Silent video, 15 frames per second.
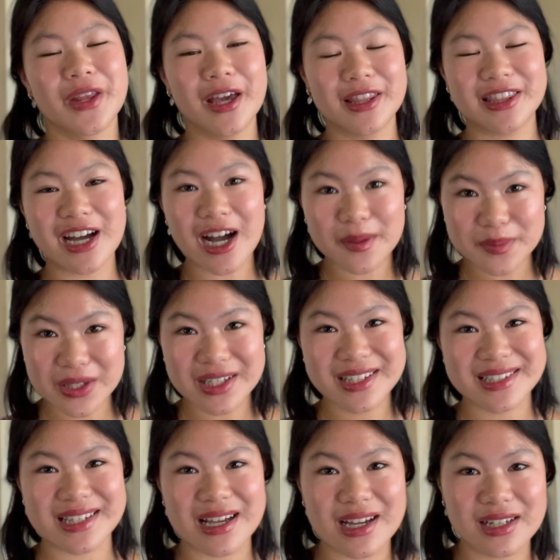That being
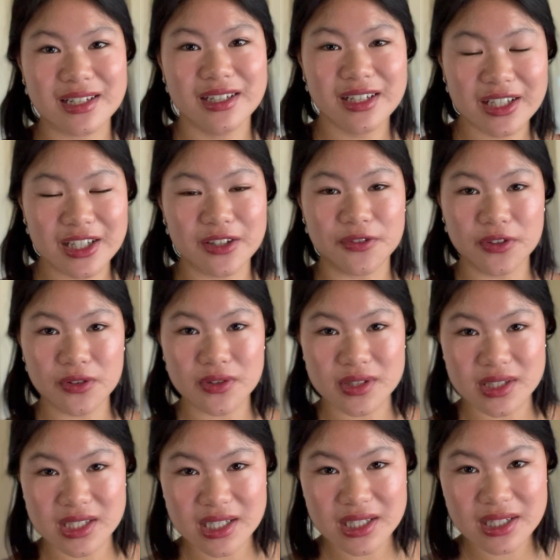said, if you
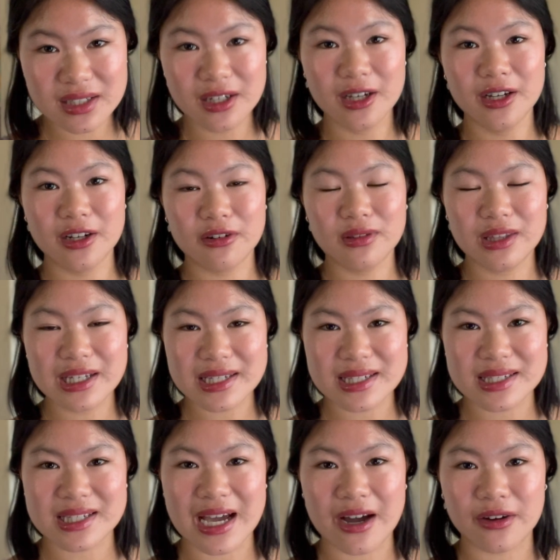did
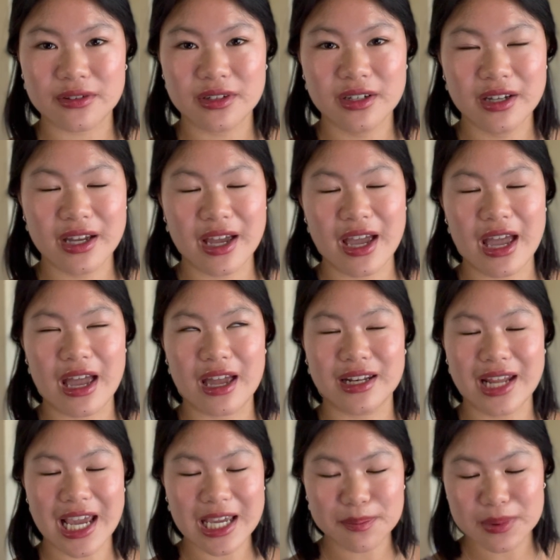list down
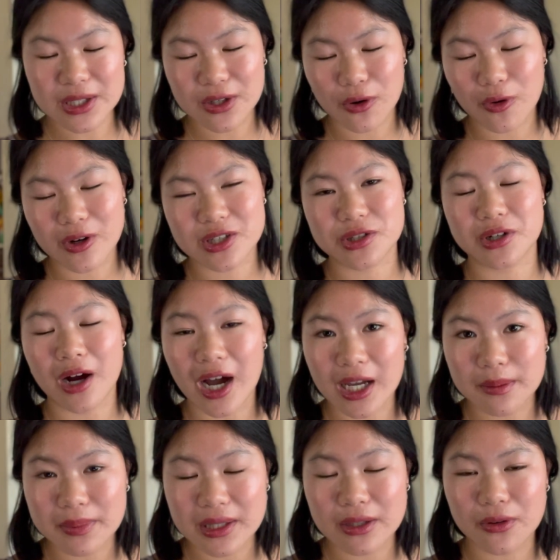an AP course or
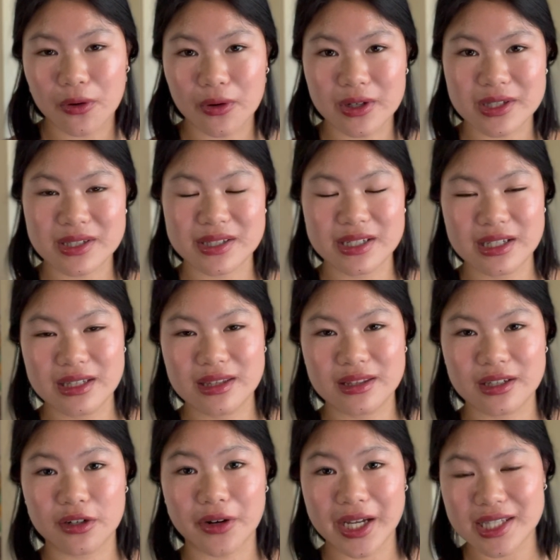IB course in
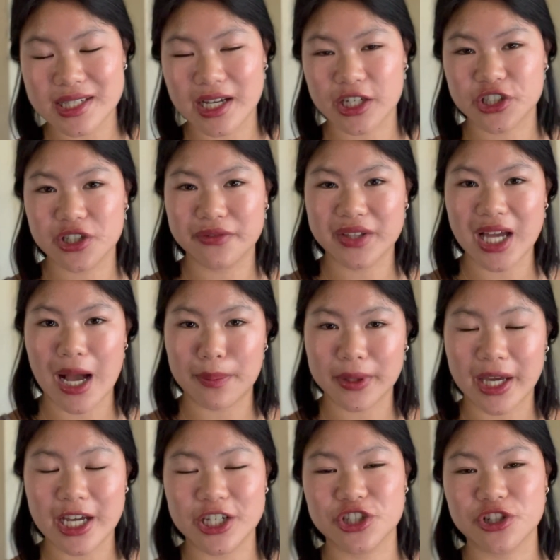the grade section of the
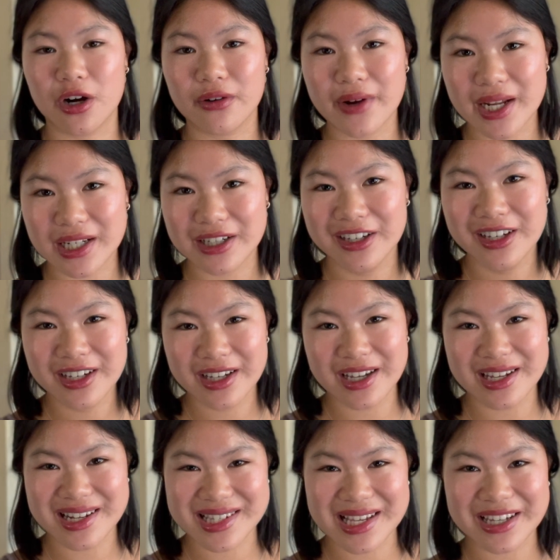application already,
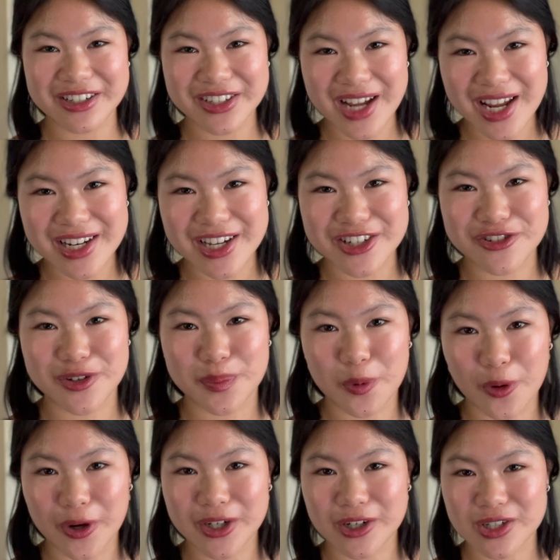it is a good idea to
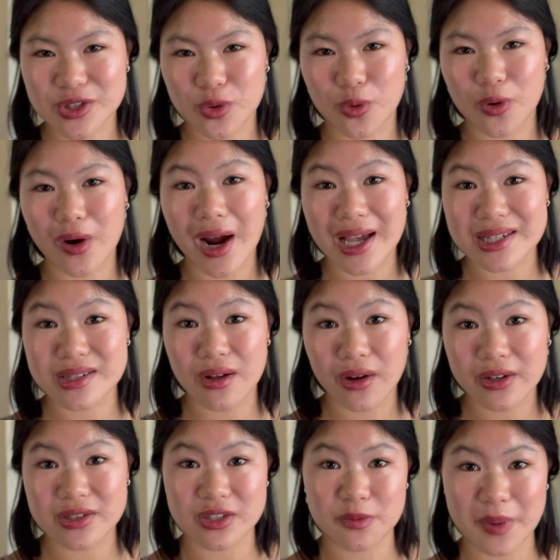report your score as
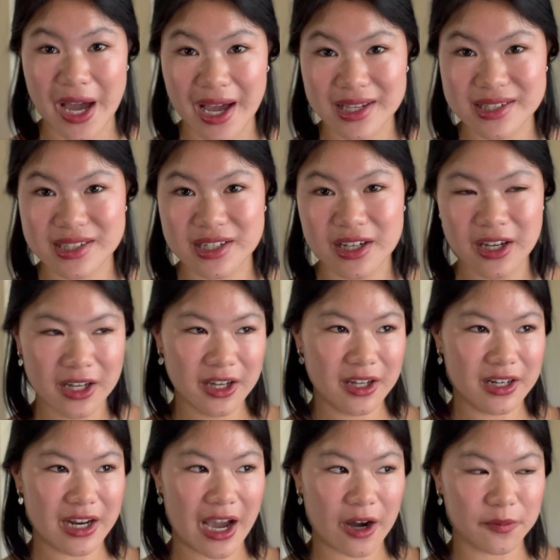long as you passed.
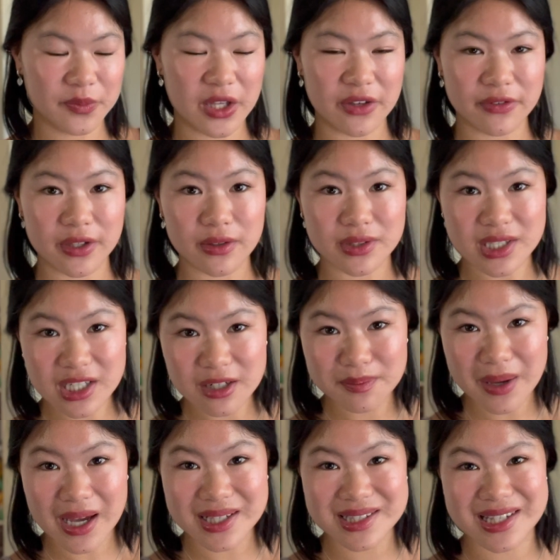Now, if you didn't
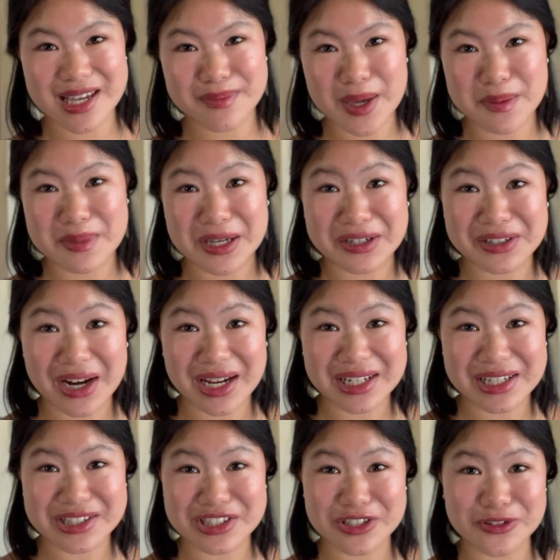pass, it may be a good
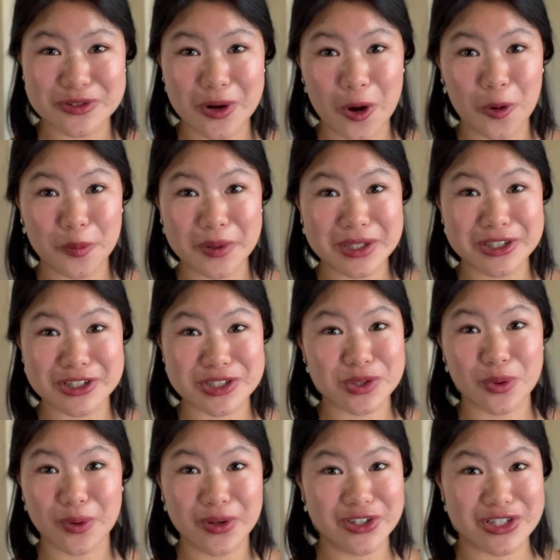idea to omit your
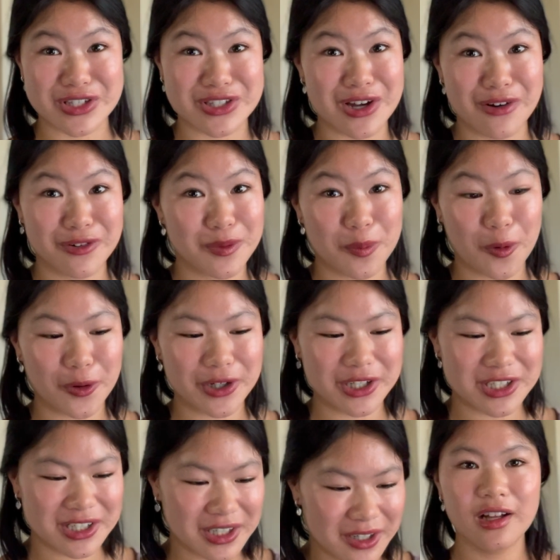score and just not report
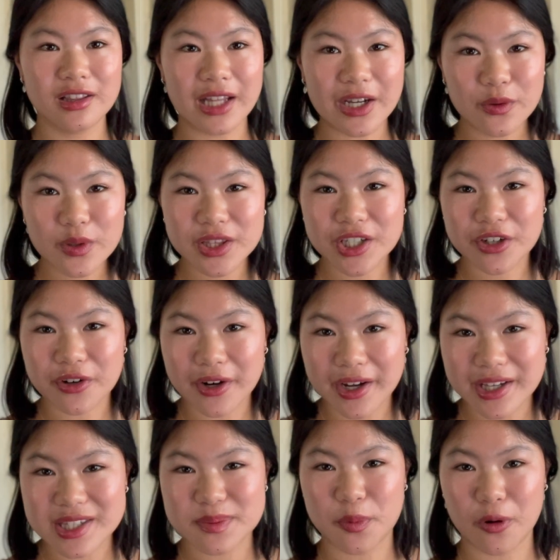it. Like with the
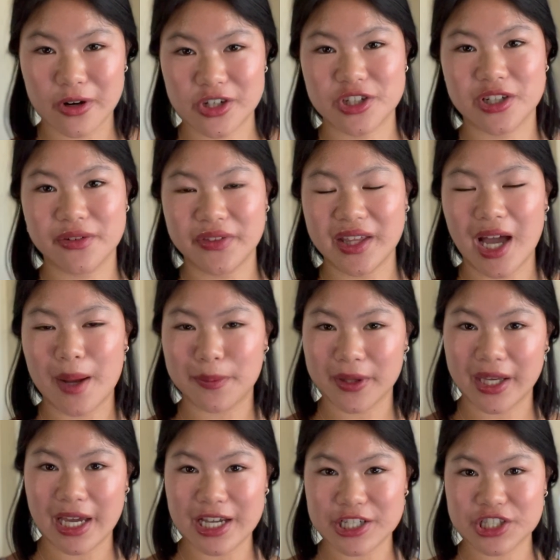grades portion of the
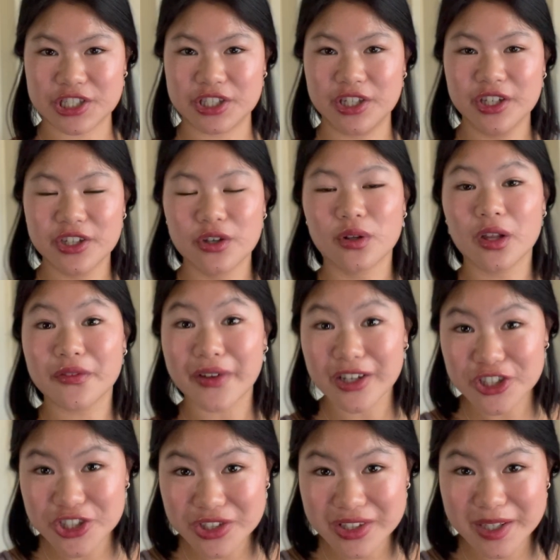application, you'll
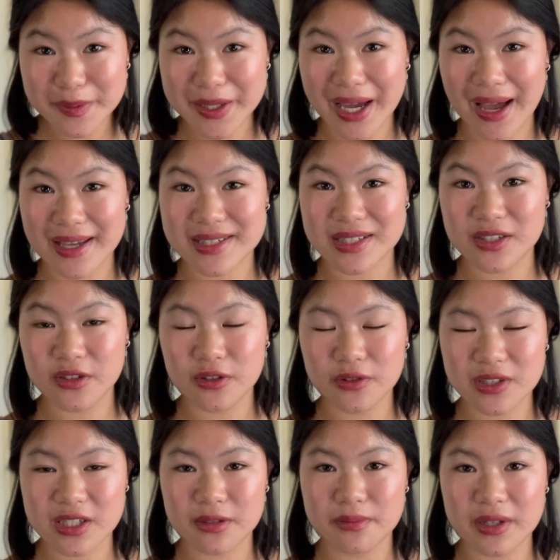eventually be asked
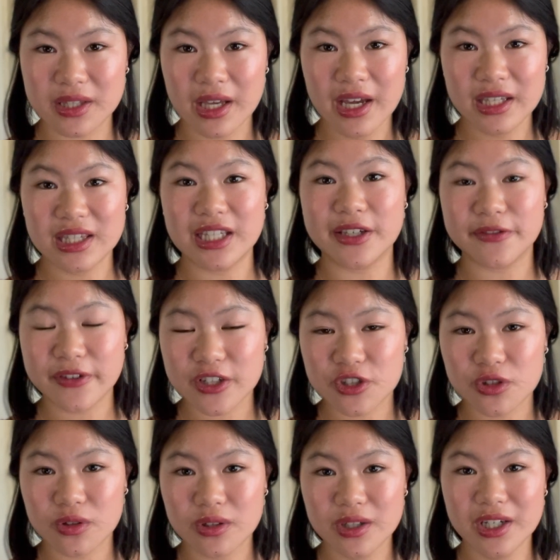to submit the
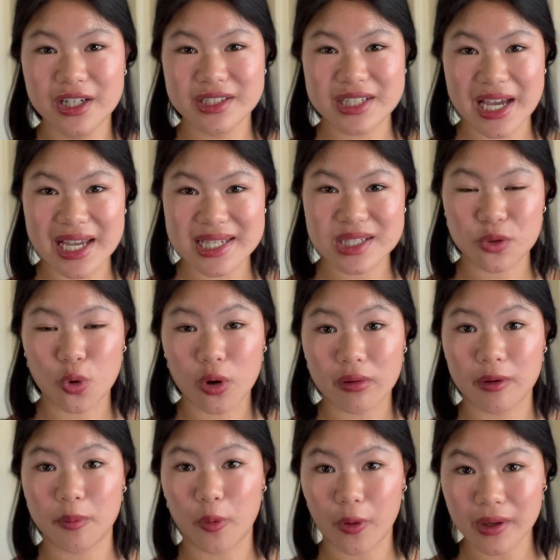official test score
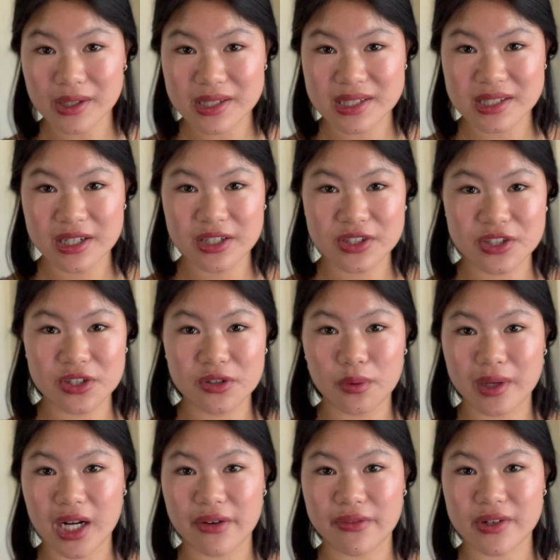reports to
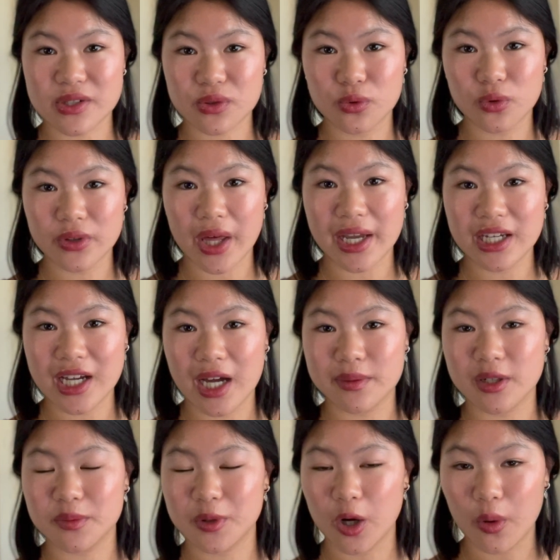whatever school that you end
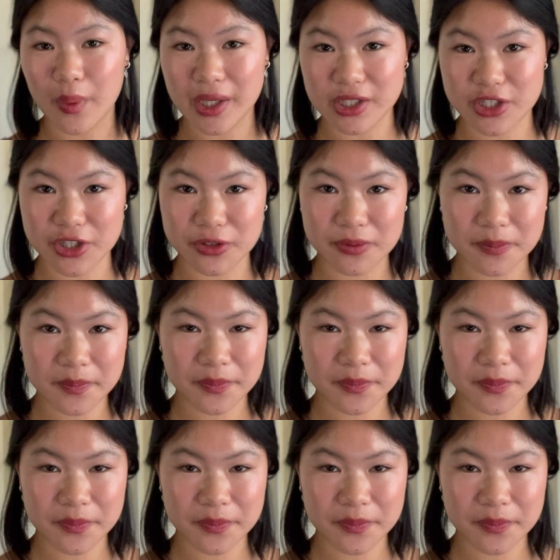up going to.